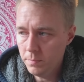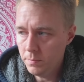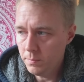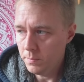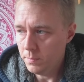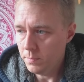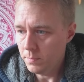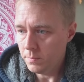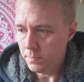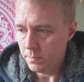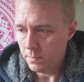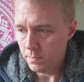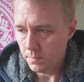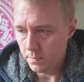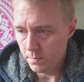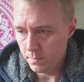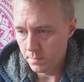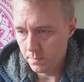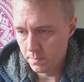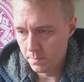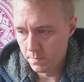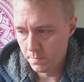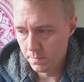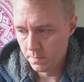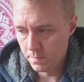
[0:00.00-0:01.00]

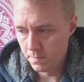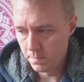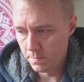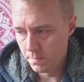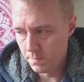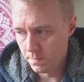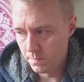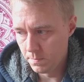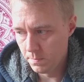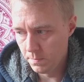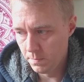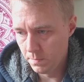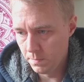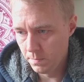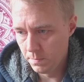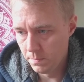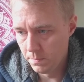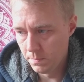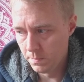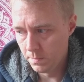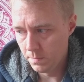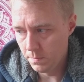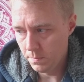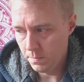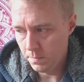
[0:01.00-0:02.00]

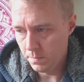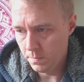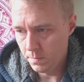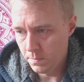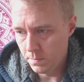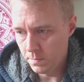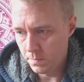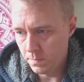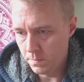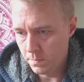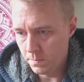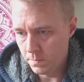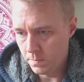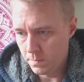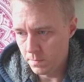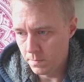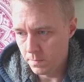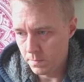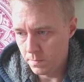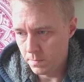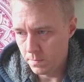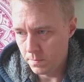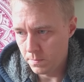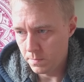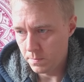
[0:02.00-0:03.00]

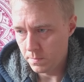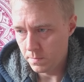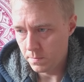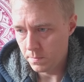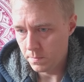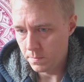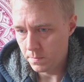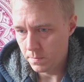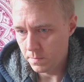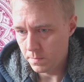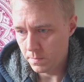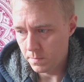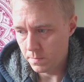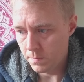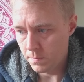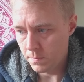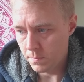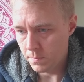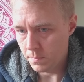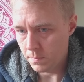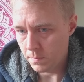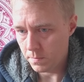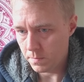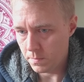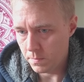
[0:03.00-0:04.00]

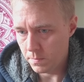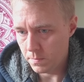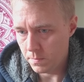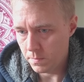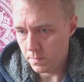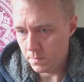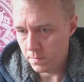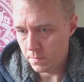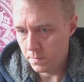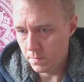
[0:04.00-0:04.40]
Nobody speaks.